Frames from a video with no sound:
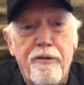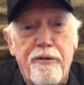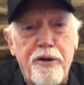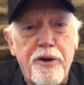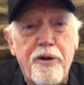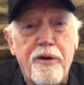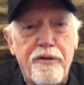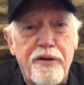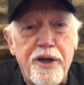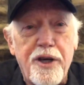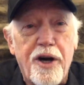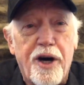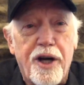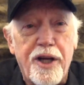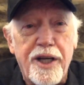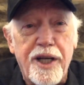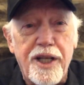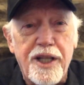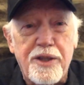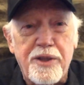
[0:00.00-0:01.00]
view of the
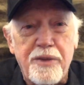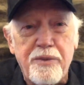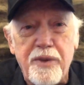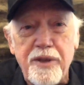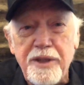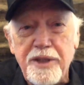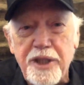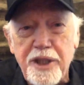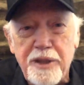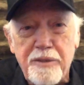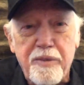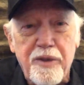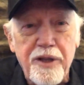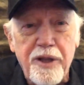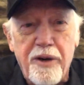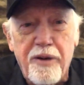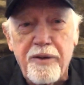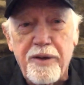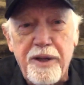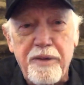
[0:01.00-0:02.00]
audience just
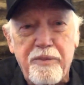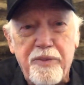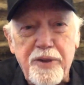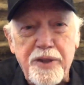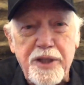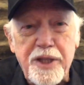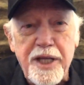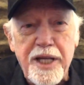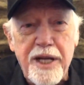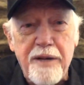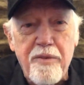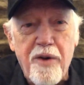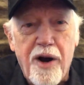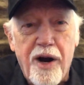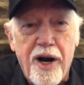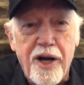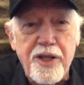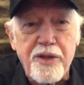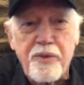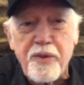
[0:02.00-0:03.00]
below the proscenium
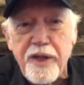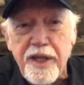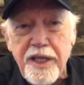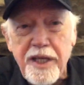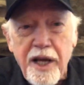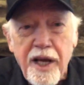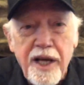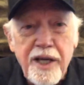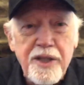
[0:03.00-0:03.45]
arch with